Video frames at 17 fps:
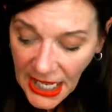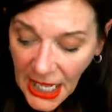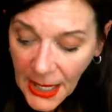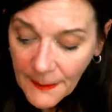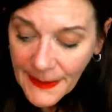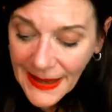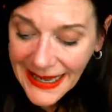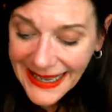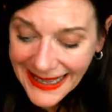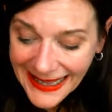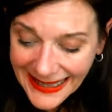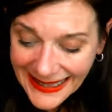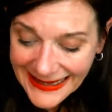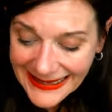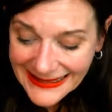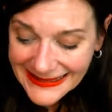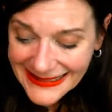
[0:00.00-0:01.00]

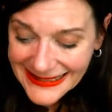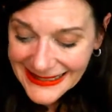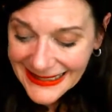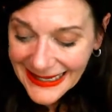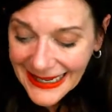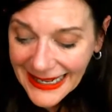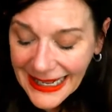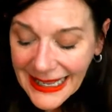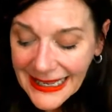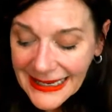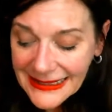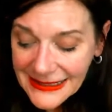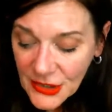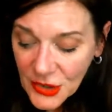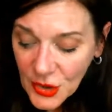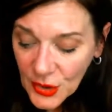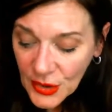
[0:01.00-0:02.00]
behind, and
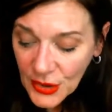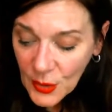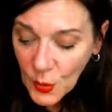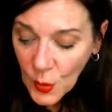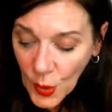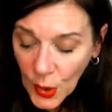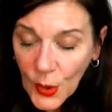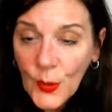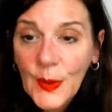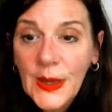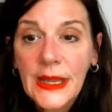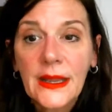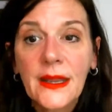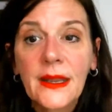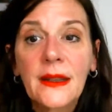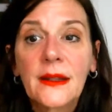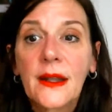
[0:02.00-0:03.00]
you're going to
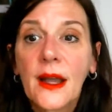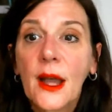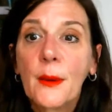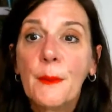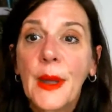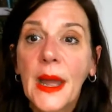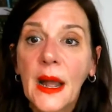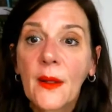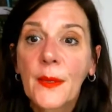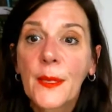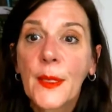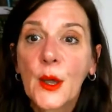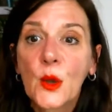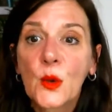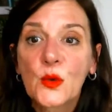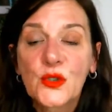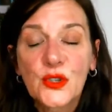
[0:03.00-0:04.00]
worry about
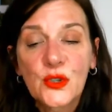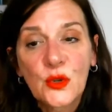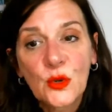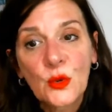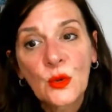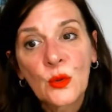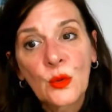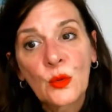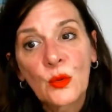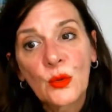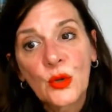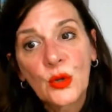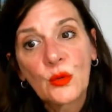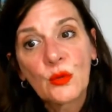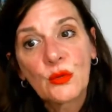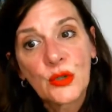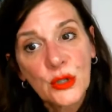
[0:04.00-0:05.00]
those who
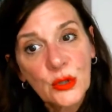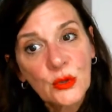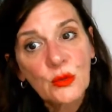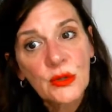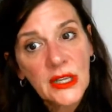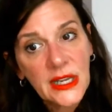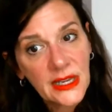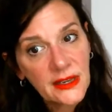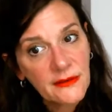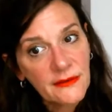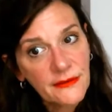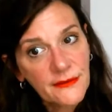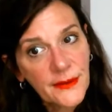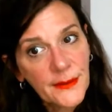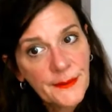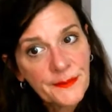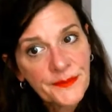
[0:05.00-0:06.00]
you do leave.
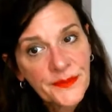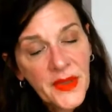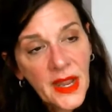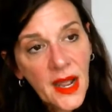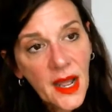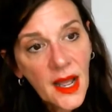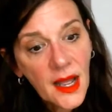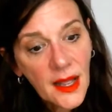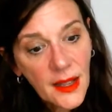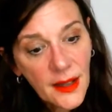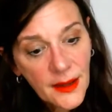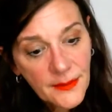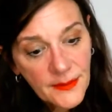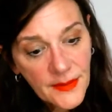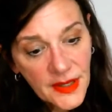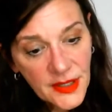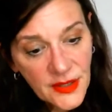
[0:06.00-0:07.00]

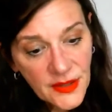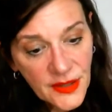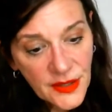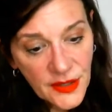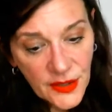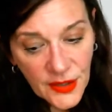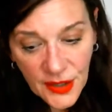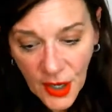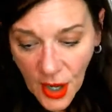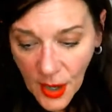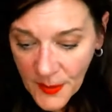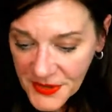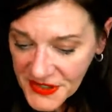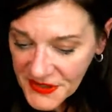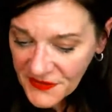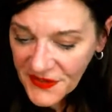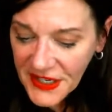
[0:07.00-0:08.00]
And you can
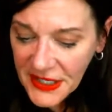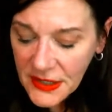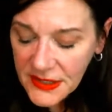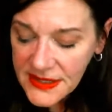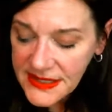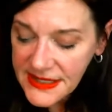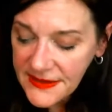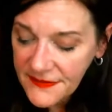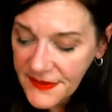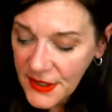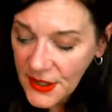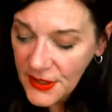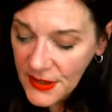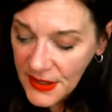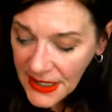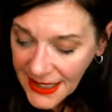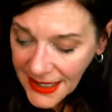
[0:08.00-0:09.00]
almost feel as if
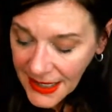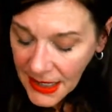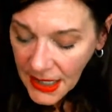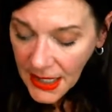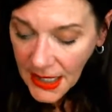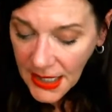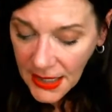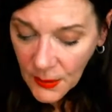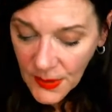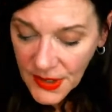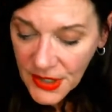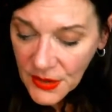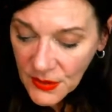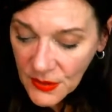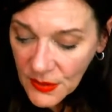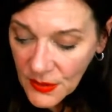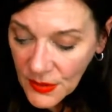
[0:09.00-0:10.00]
they're when
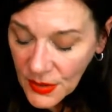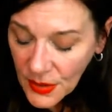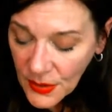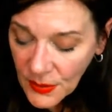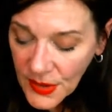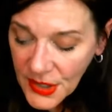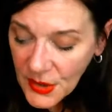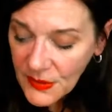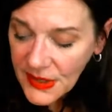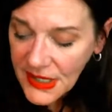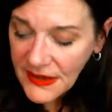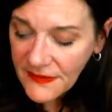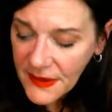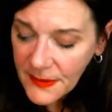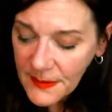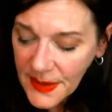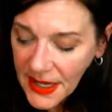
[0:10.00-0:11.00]
you leave
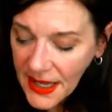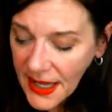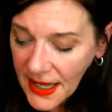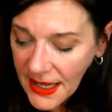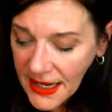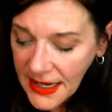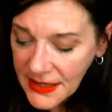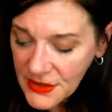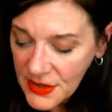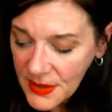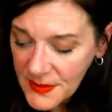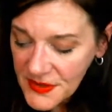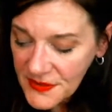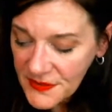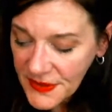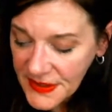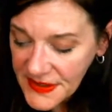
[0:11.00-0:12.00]
them behind, you almost
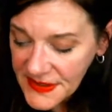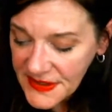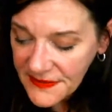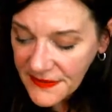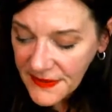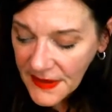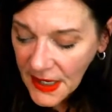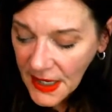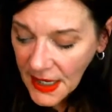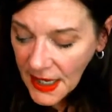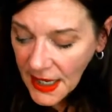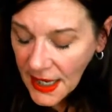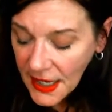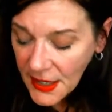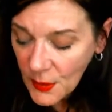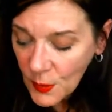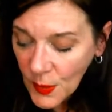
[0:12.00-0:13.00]
feel as if
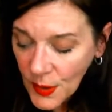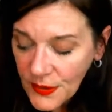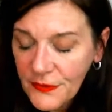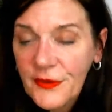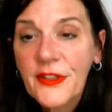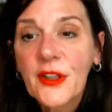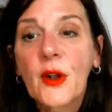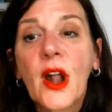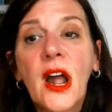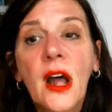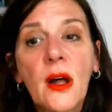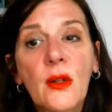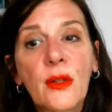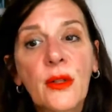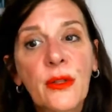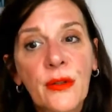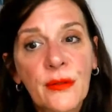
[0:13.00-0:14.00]
you're worried for their
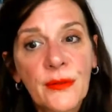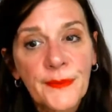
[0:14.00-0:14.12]
health.